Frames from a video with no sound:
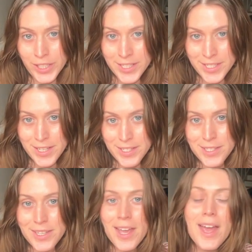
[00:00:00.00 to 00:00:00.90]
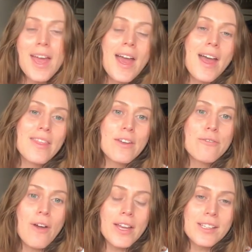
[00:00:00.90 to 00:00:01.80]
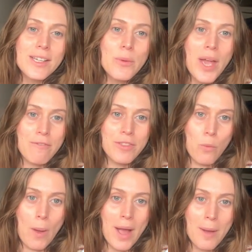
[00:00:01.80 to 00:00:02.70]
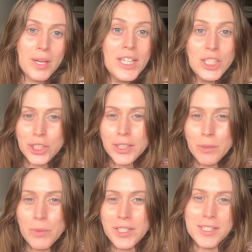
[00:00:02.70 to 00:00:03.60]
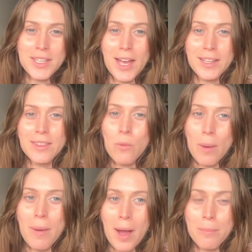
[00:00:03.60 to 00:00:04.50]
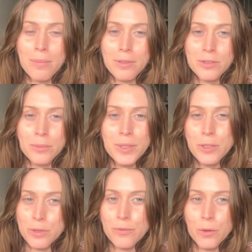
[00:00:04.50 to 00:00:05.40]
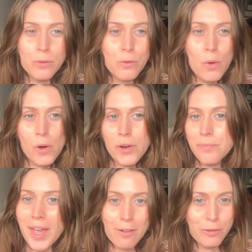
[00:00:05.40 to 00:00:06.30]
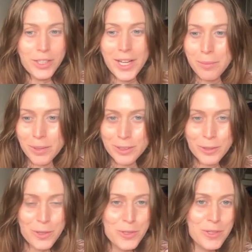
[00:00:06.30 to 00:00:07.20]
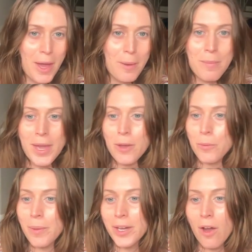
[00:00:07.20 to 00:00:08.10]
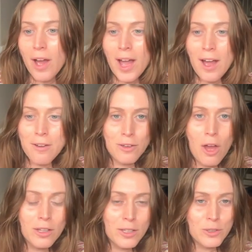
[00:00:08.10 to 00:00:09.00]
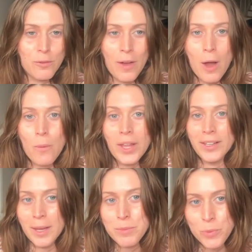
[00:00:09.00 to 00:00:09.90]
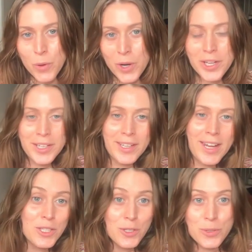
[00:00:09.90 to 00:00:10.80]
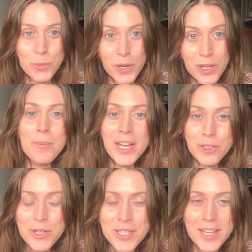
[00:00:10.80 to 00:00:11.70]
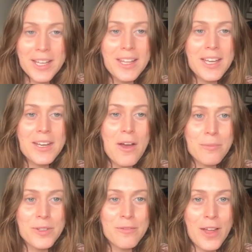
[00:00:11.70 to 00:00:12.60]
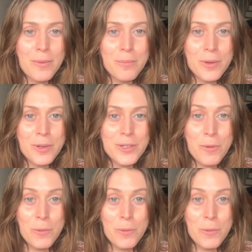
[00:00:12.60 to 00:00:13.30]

exists. And then finally, we have the web app. Initially, we designed the web app to be useful for everyday builders that may or may not have knowledge of how LLMs work and agents work. But interestingly enough, developers